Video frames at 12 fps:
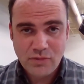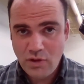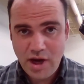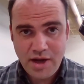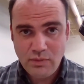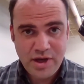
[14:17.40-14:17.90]

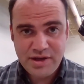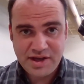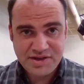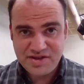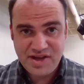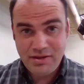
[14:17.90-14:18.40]
All right, it
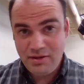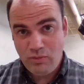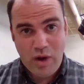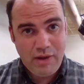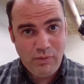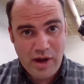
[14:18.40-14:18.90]
doesn't say that.
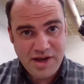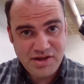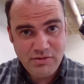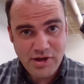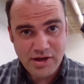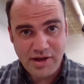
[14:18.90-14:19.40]
Why is he
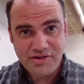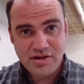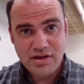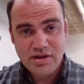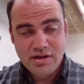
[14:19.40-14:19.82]
doing this?